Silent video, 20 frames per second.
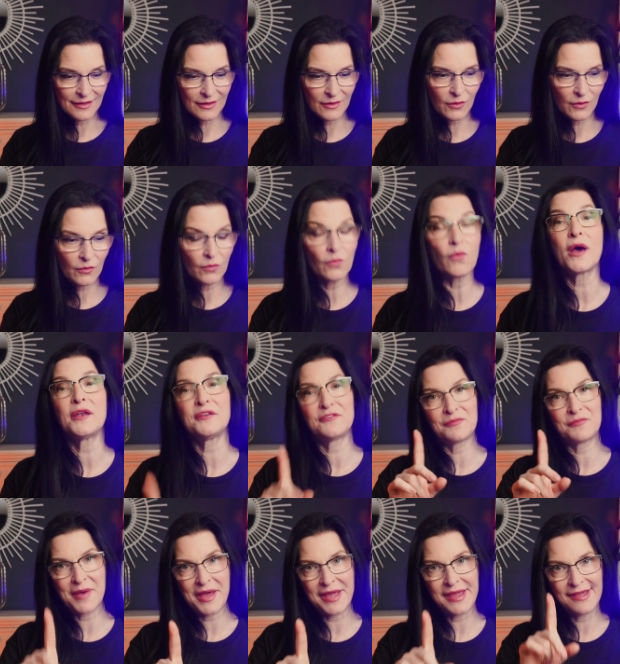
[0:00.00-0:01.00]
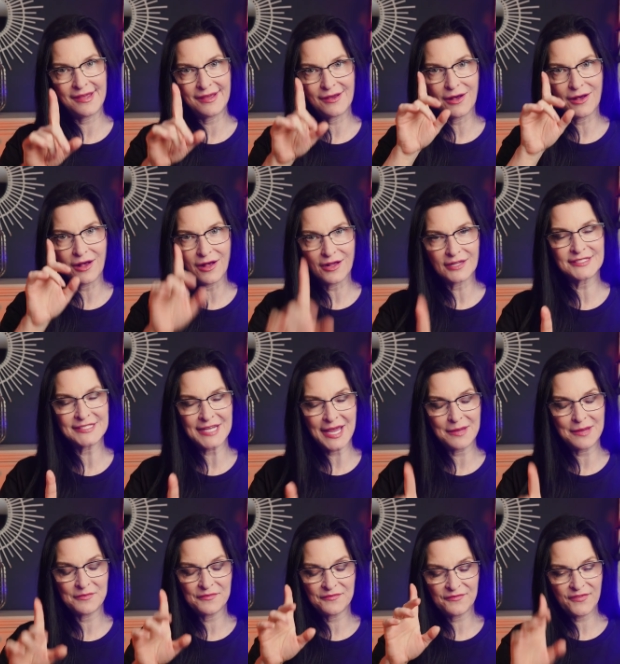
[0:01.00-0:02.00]
one of my
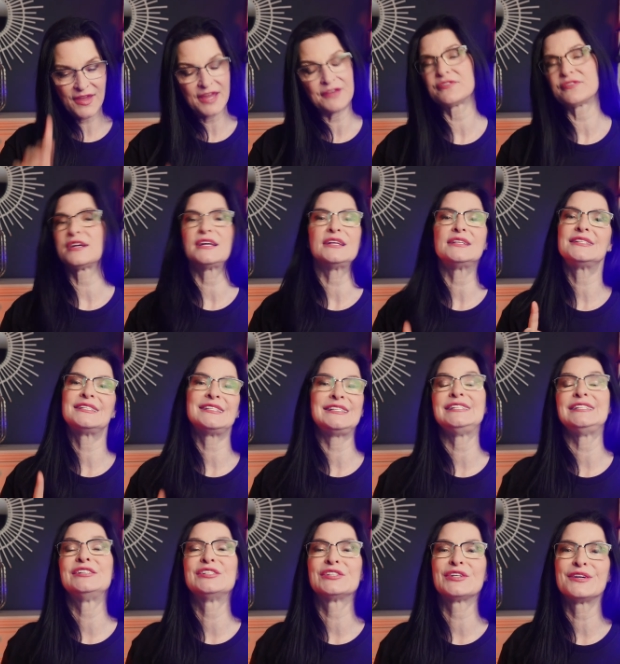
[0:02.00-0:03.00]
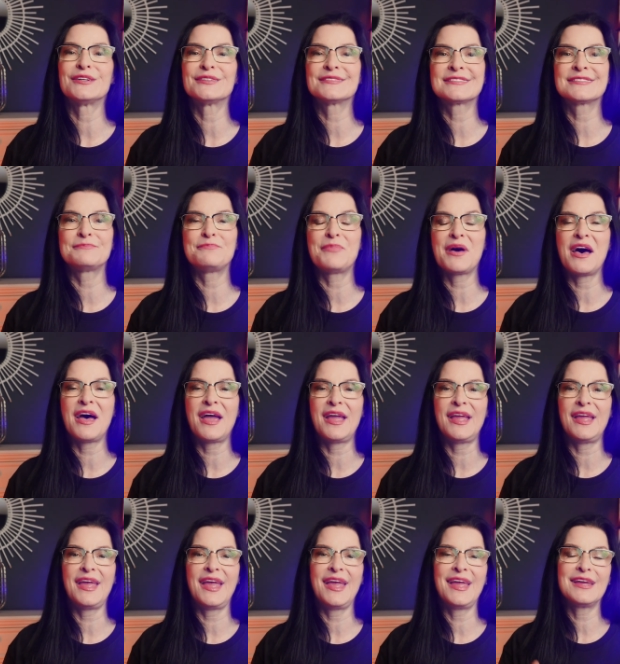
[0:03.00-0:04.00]
all-time favorite t-shirts
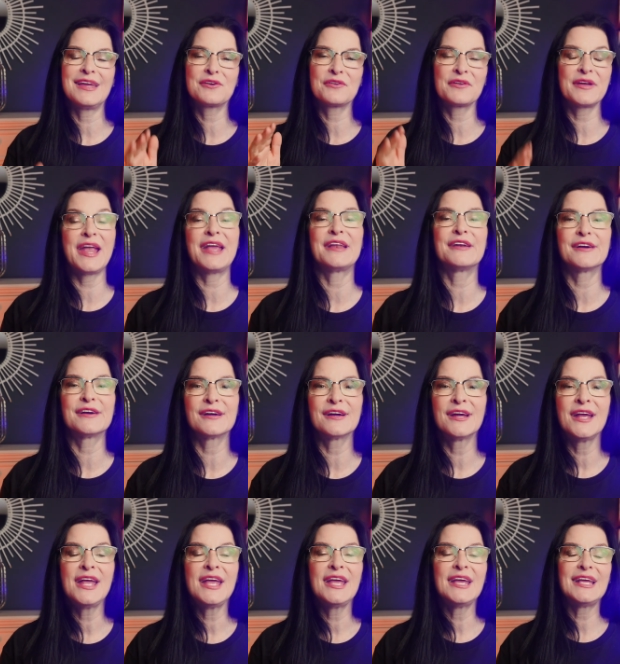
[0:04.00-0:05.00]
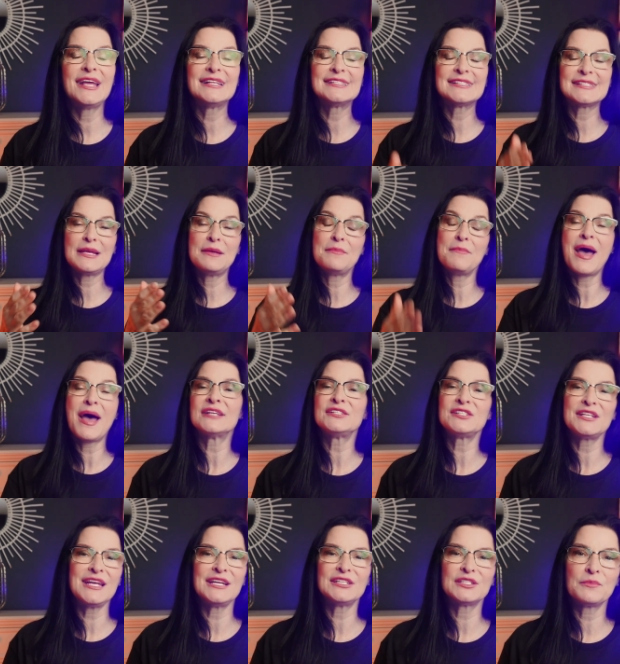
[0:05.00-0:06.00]
by a creator. It's
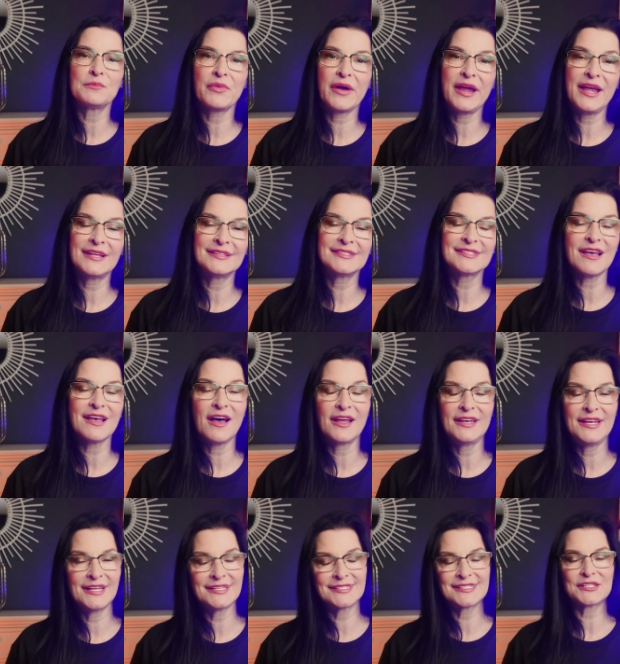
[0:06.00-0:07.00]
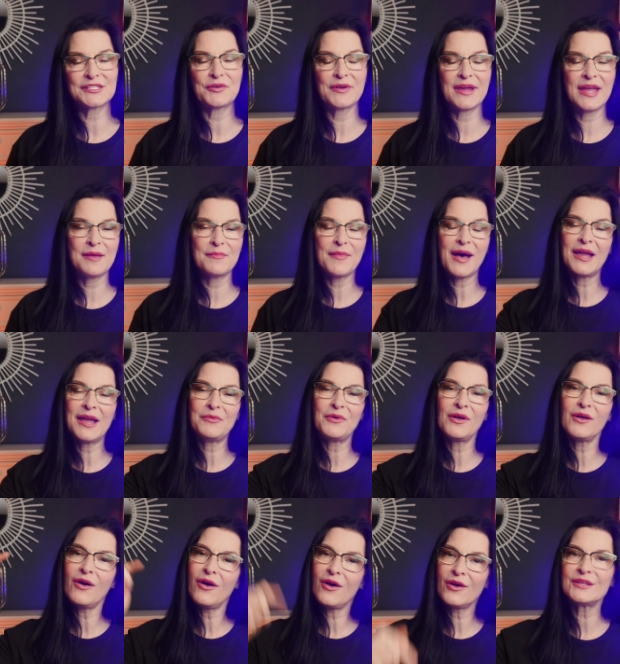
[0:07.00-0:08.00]
Imagination Brands on Instagram. I
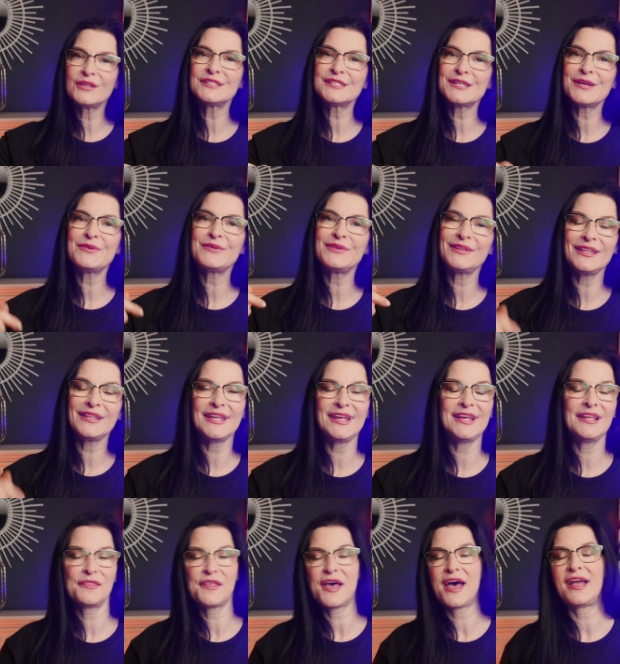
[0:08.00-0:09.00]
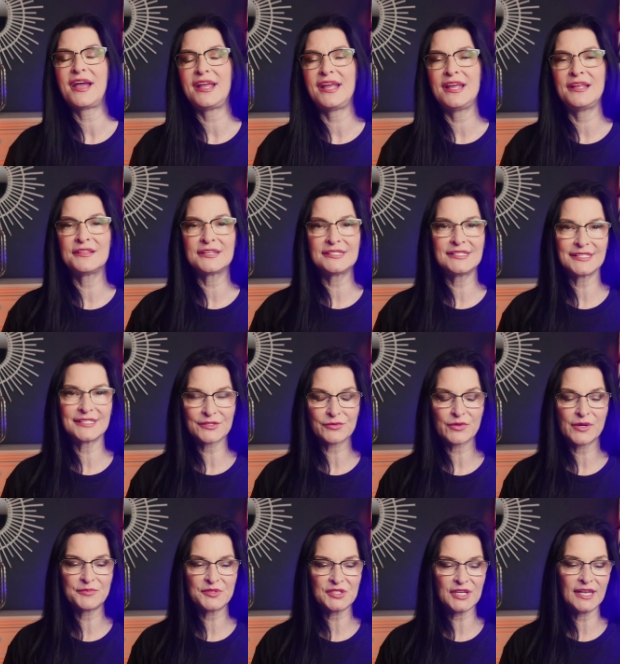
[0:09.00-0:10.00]
will also link that in the
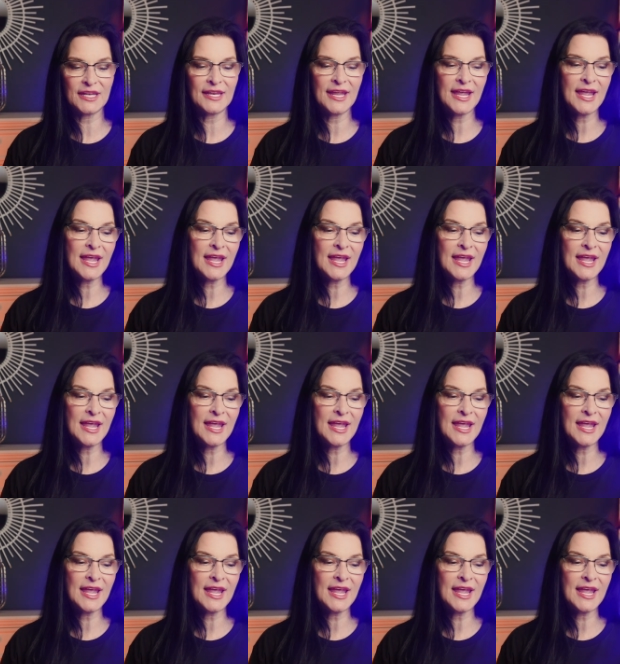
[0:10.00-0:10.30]
description.